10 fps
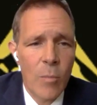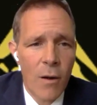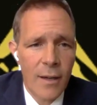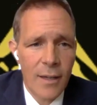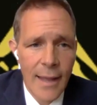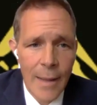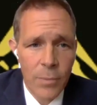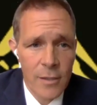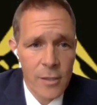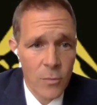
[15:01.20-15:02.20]
market
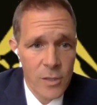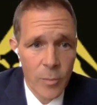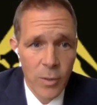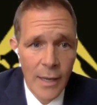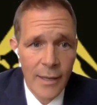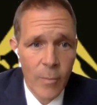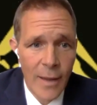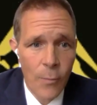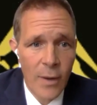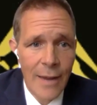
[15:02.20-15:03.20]
capitalism or supply and
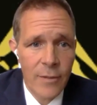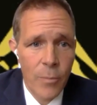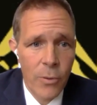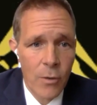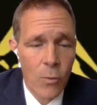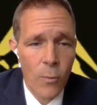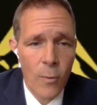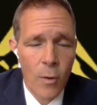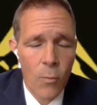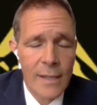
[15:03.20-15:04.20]
demand, we'd have to put a
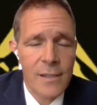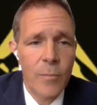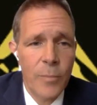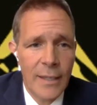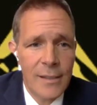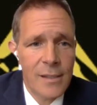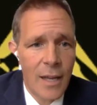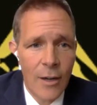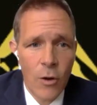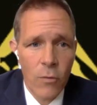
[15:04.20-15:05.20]
rest in peace
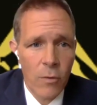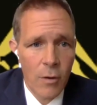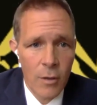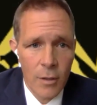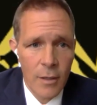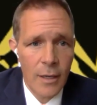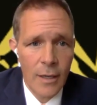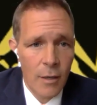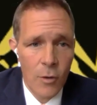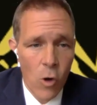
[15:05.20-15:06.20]
sign over
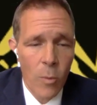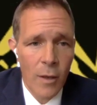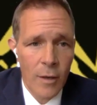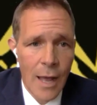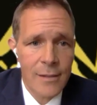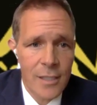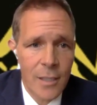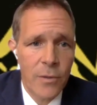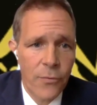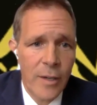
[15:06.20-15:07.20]
the normal
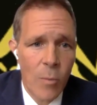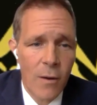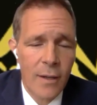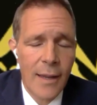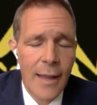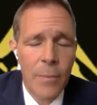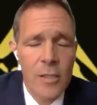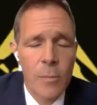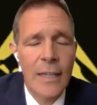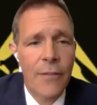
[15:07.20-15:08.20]
concept of free market
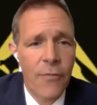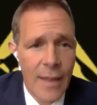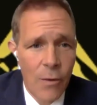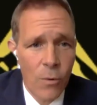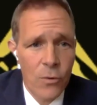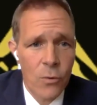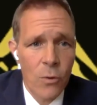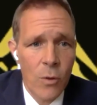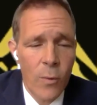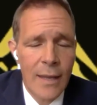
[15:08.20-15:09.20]
capitalism. But if that were
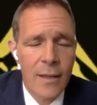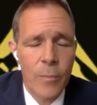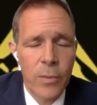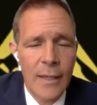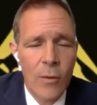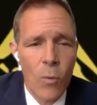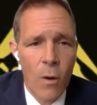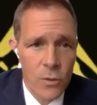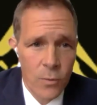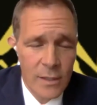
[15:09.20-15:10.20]
true and we had complete
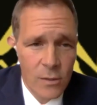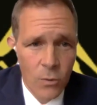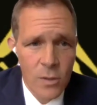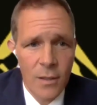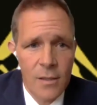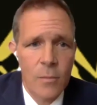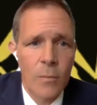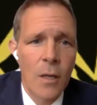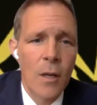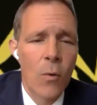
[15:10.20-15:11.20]
Wall Street socialism,
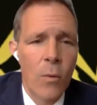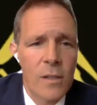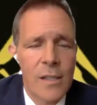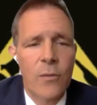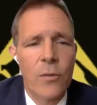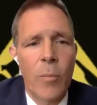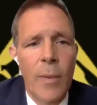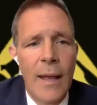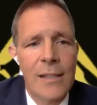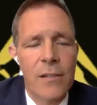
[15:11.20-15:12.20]
where central
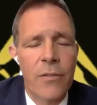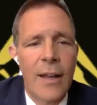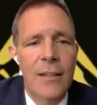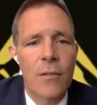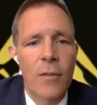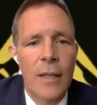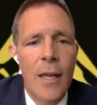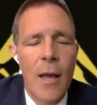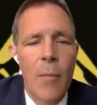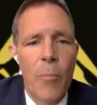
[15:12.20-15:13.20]
banks
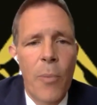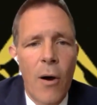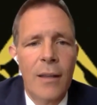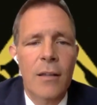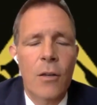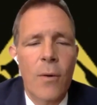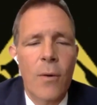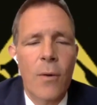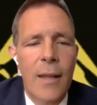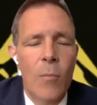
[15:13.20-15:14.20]
effectively bought the
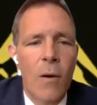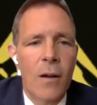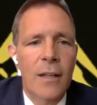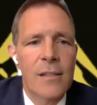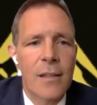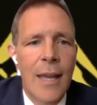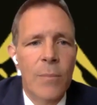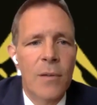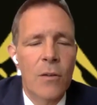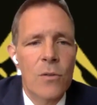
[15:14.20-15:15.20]
credit markets and kept
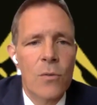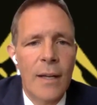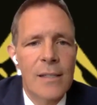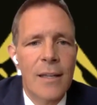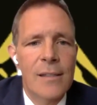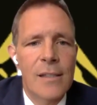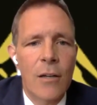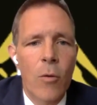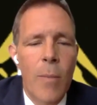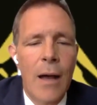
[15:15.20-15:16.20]
interest rates at
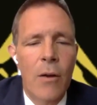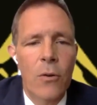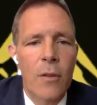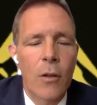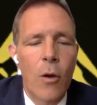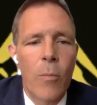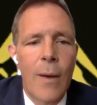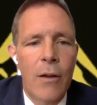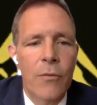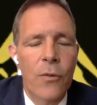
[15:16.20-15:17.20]
zero bound or the low
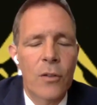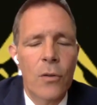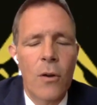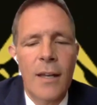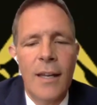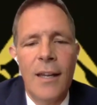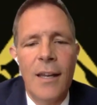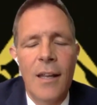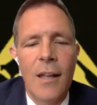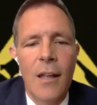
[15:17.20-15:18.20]
bound for eternity,
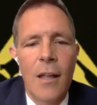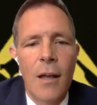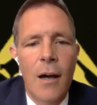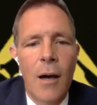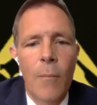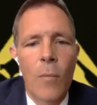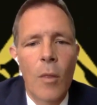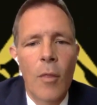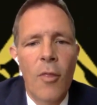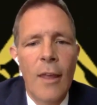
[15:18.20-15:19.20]

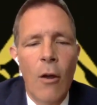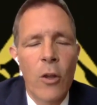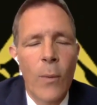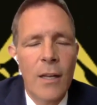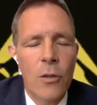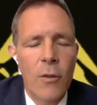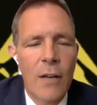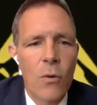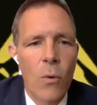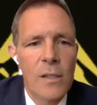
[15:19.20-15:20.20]
the only way to do
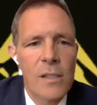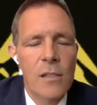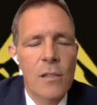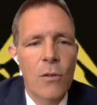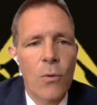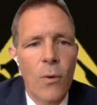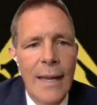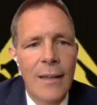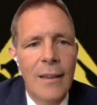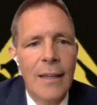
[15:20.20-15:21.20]
that, of course, is to
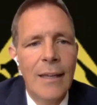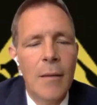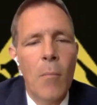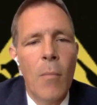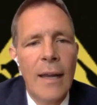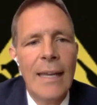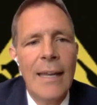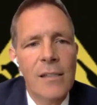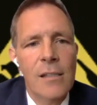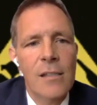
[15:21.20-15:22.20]
create the money
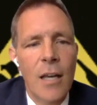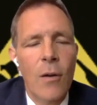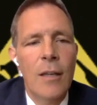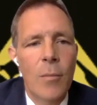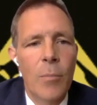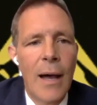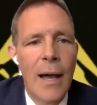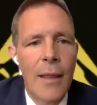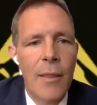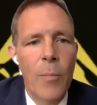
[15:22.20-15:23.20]
necessary to
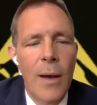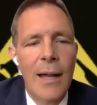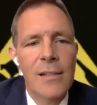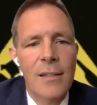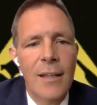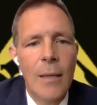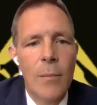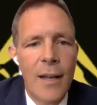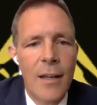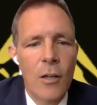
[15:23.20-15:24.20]
buy the bonds and to
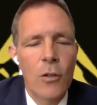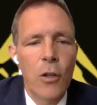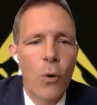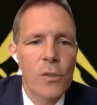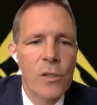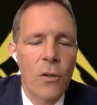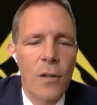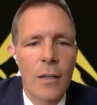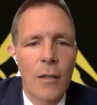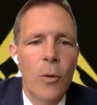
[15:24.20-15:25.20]
keep that in a closed
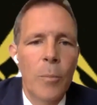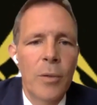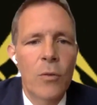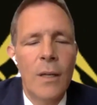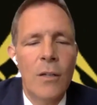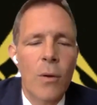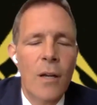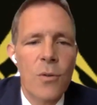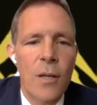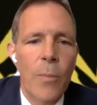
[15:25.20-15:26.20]
circuit loop between
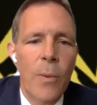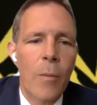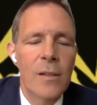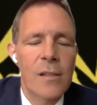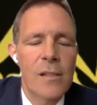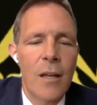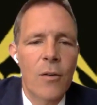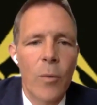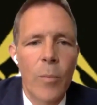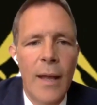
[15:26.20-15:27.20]
treasury departments and
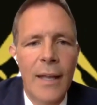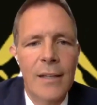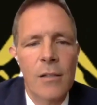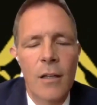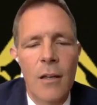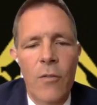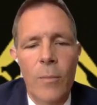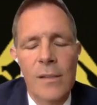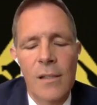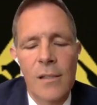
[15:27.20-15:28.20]
central banks and
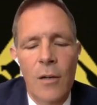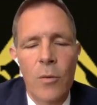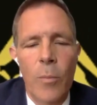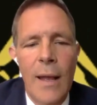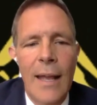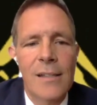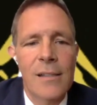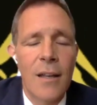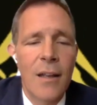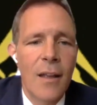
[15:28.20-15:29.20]
governments and central
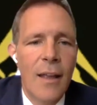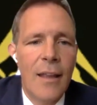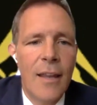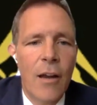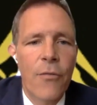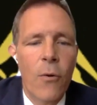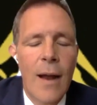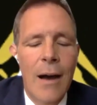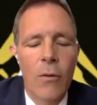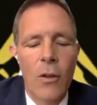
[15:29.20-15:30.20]
banks, and therefore
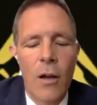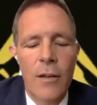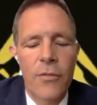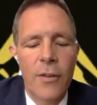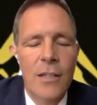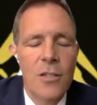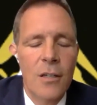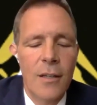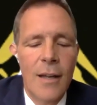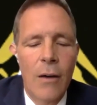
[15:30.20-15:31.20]
outlaw
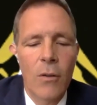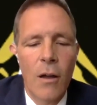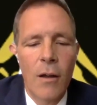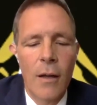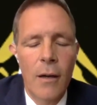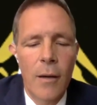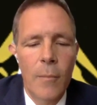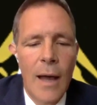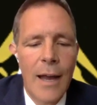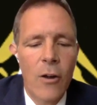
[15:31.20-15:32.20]
inflation and outlaw
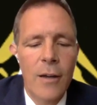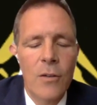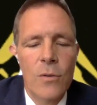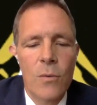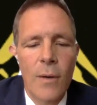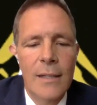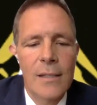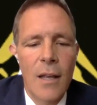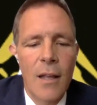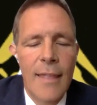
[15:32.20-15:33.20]
higher interest
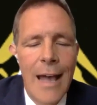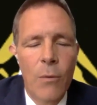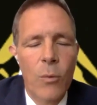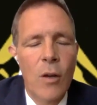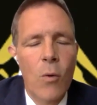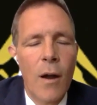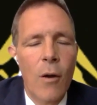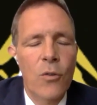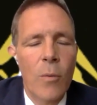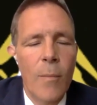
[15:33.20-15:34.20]
rates. That would
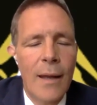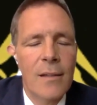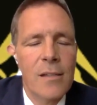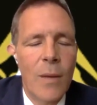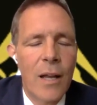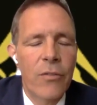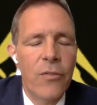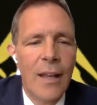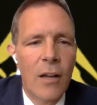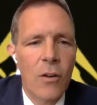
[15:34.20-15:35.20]
require a tremendous amount of
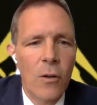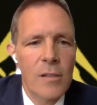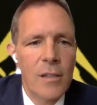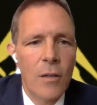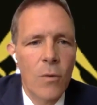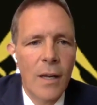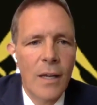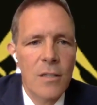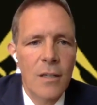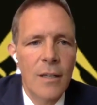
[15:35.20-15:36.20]
fiat currency
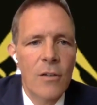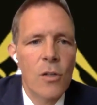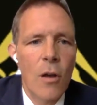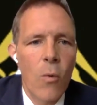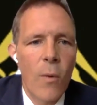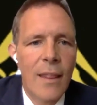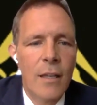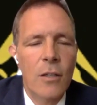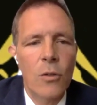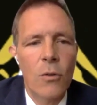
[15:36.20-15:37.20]
creation. And there's no way
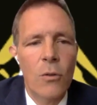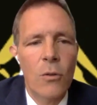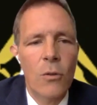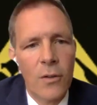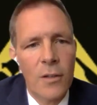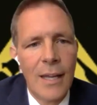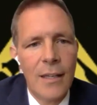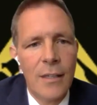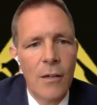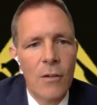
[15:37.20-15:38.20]
that to do that for another 10
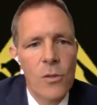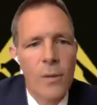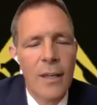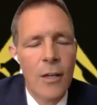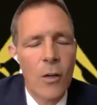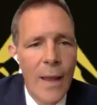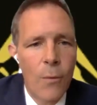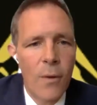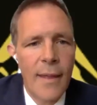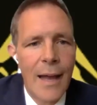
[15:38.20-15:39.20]
years, you could get away
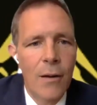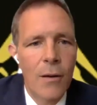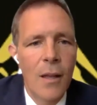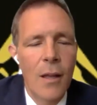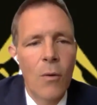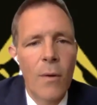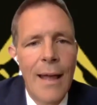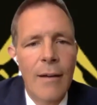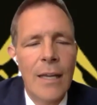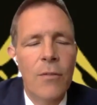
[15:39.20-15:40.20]
with that
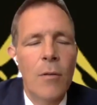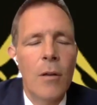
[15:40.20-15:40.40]
without even